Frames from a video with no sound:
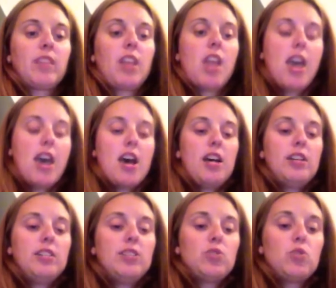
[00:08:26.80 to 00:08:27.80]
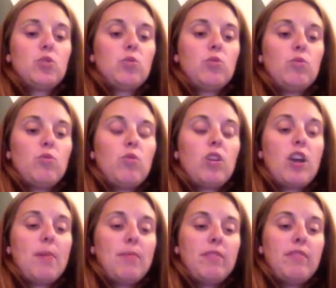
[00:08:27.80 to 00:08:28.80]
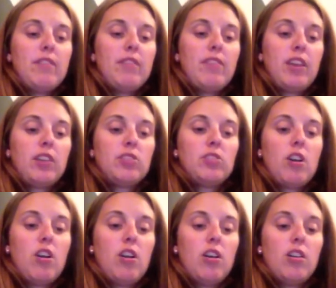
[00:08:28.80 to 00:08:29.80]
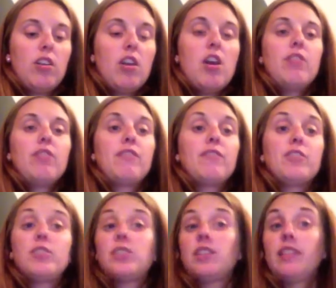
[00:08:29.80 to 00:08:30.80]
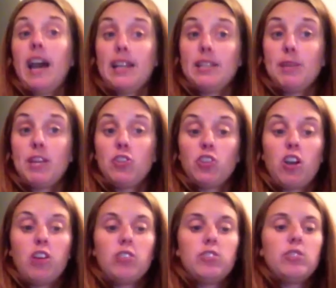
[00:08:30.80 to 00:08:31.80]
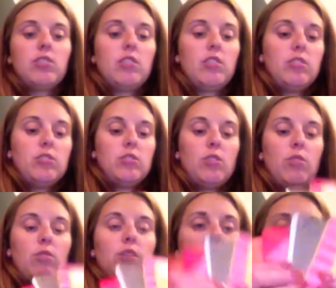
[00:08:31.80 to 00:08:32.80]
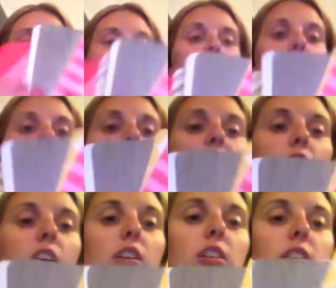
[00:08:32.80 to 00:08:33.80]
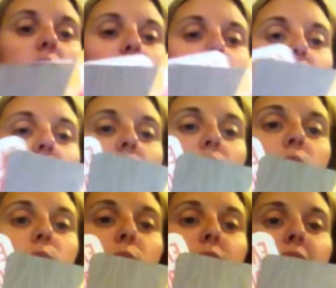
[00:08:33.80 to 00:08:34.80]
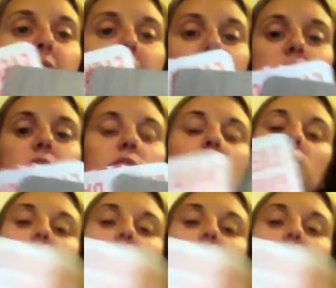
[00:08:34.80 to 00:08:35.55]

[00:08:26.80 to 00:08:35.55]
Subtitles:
and a couple of the things are the first and last page cards. So here are what they consider